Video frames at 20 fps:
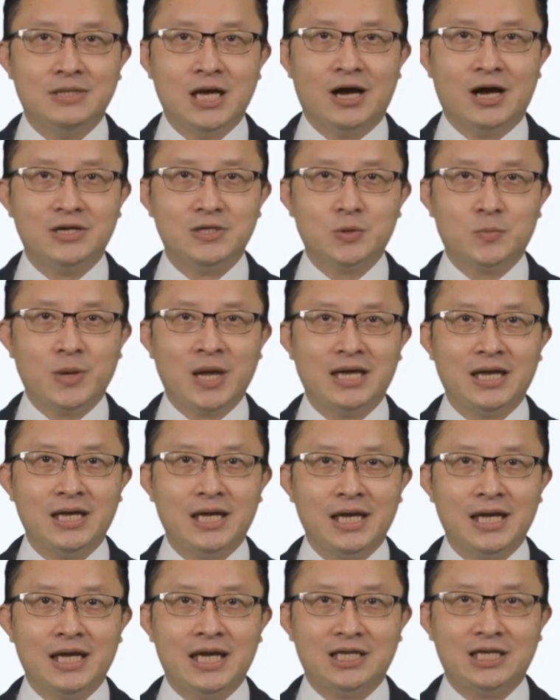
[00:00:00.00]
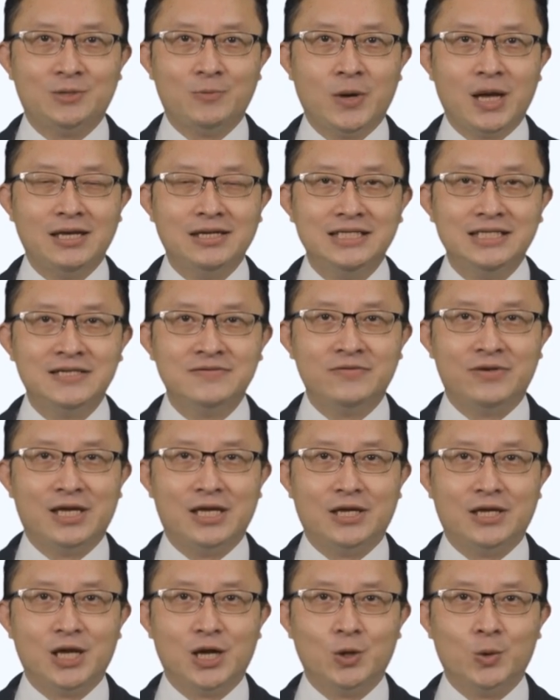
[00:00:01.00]
Condo A is
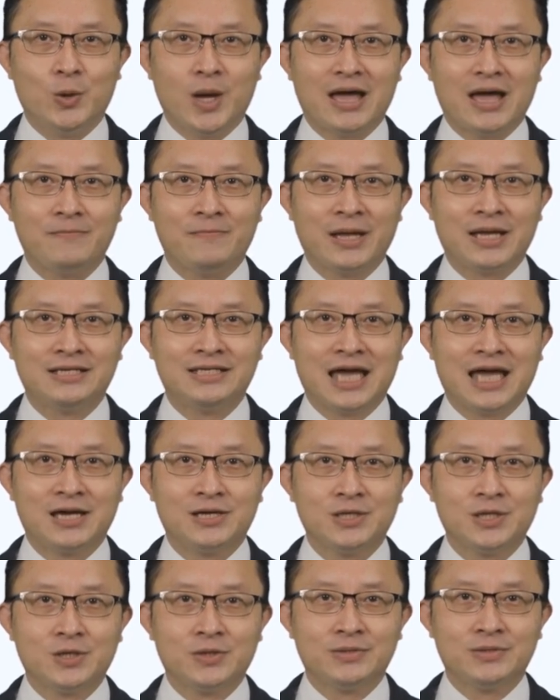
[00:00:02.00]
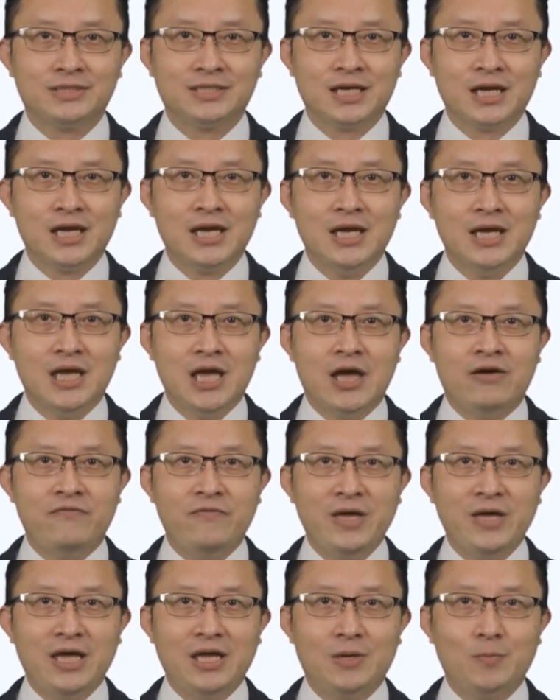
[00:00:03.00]
relatively new at about 10 years,
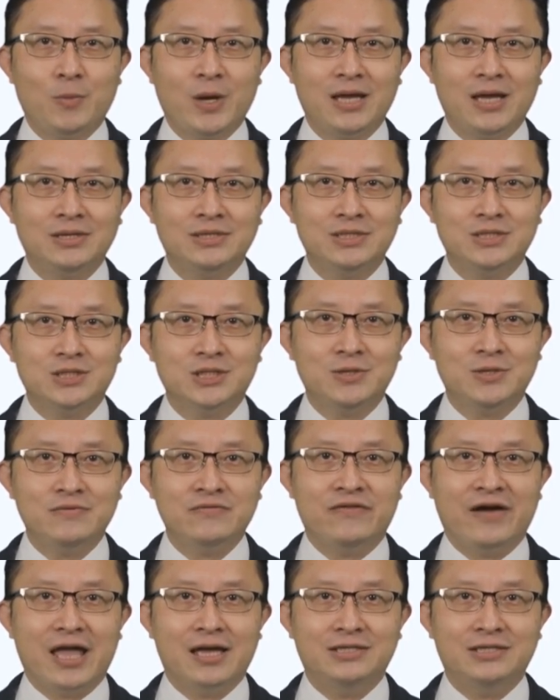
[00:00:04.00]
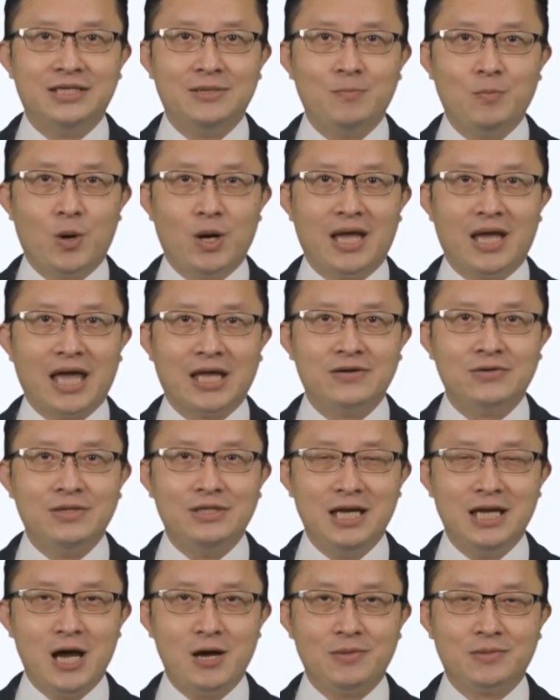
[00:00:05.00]
hovering at around
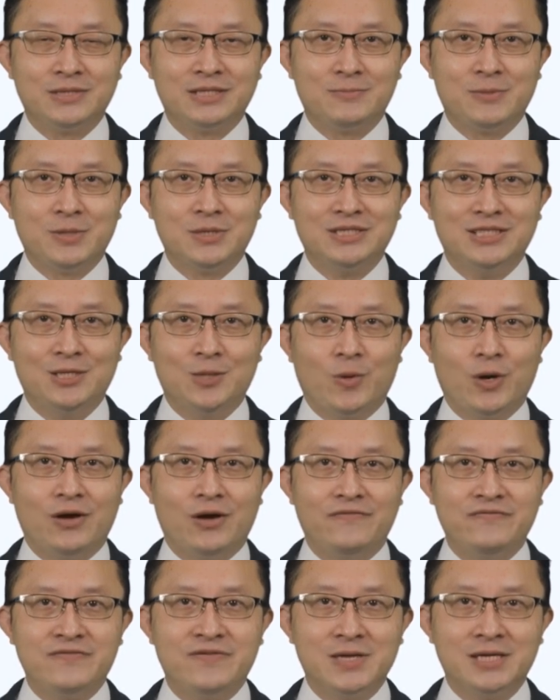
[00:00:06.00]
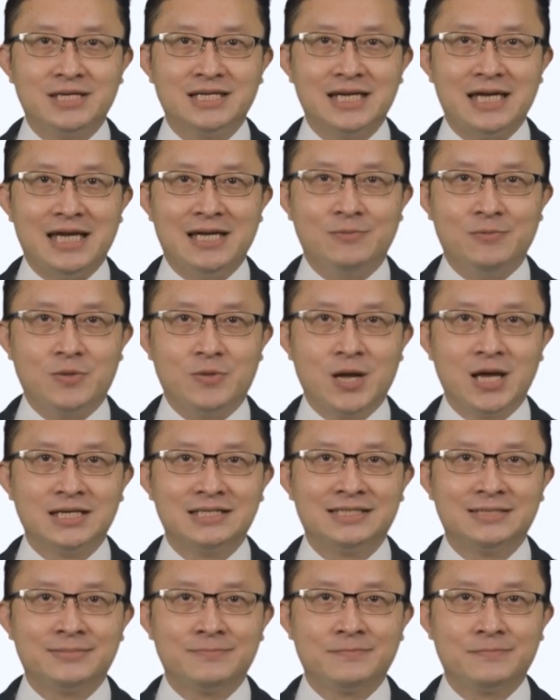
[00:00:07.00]
$2,100 per square foot in
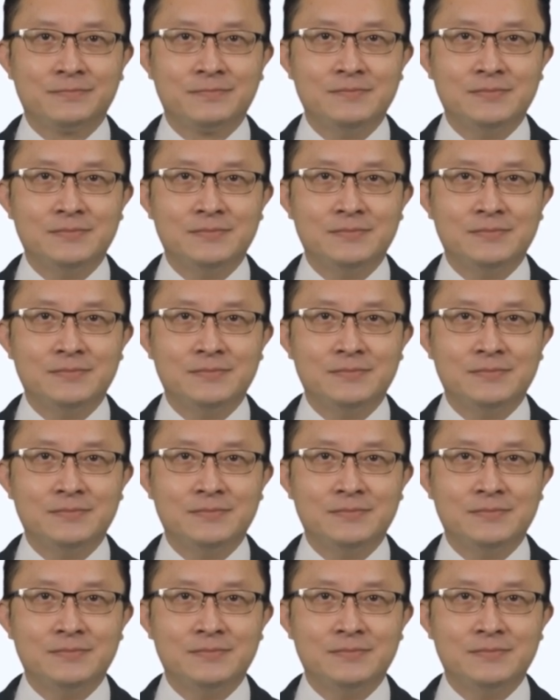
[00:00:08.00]
price.